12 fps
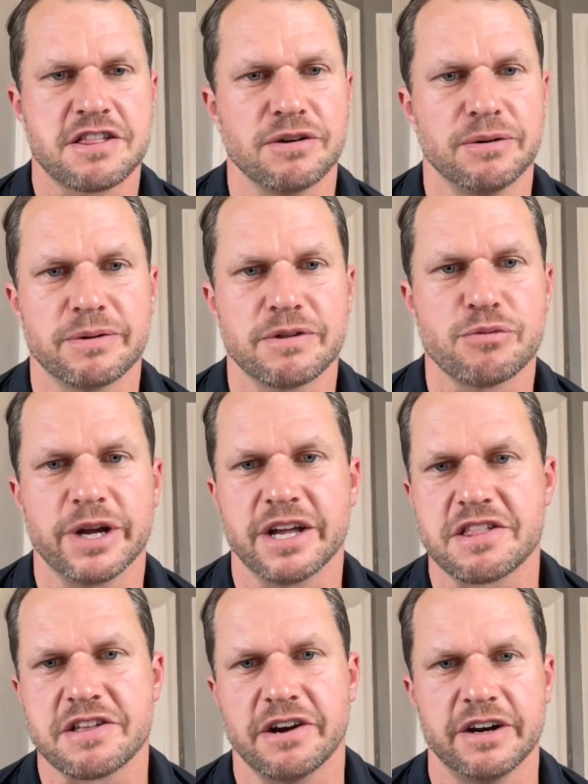So as we
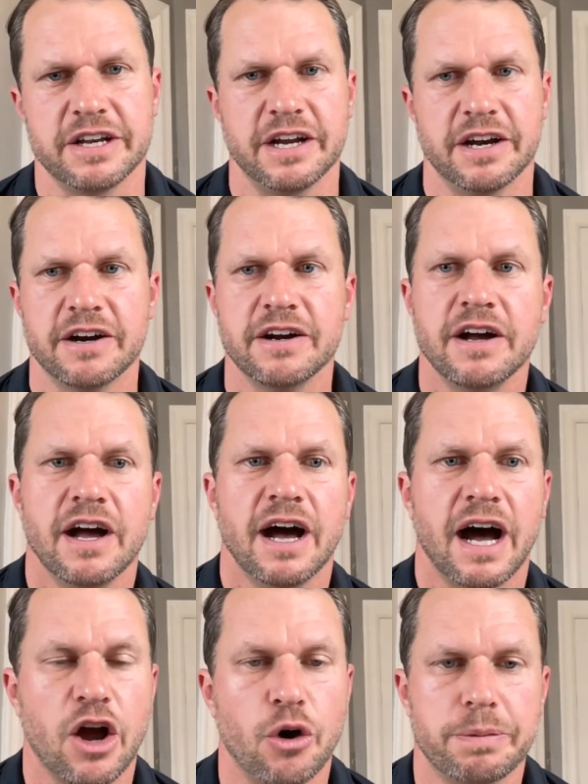get started here,
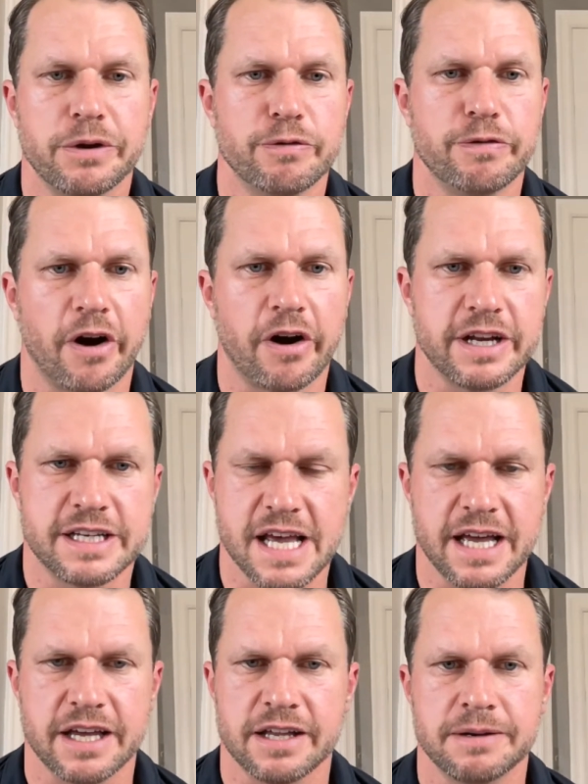I hope you've already
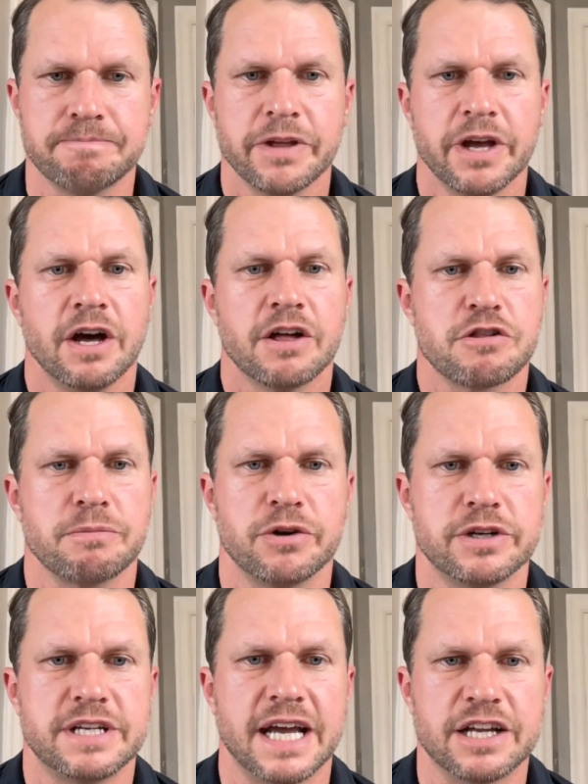taken some
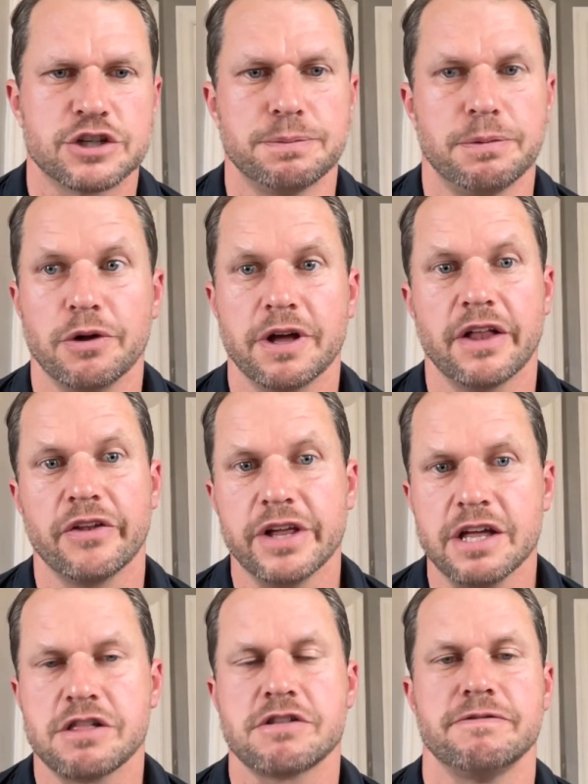good tangible, at
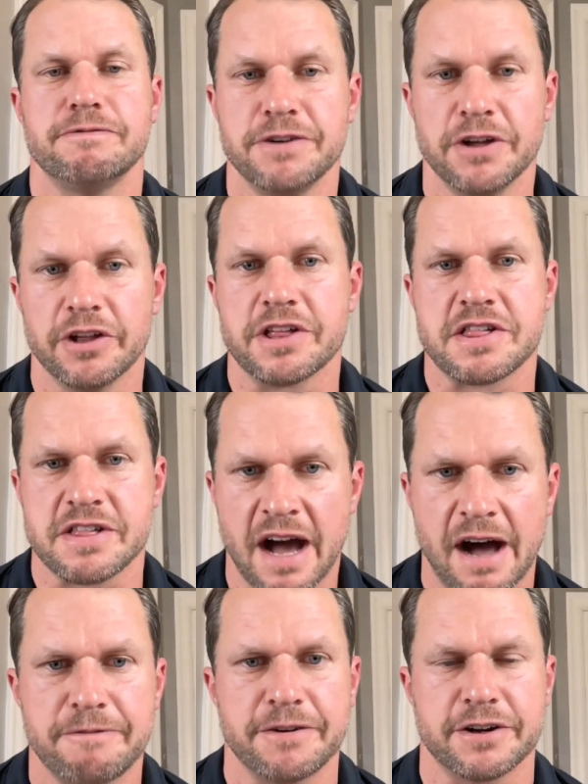least
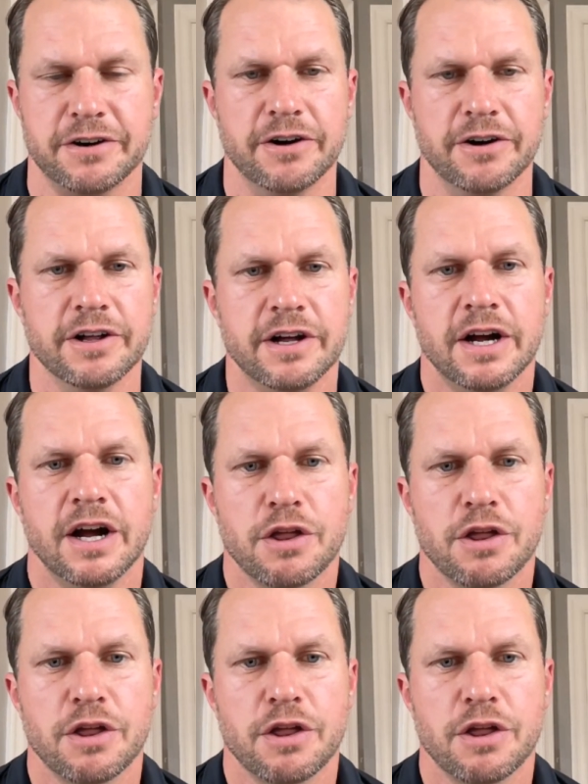philosophical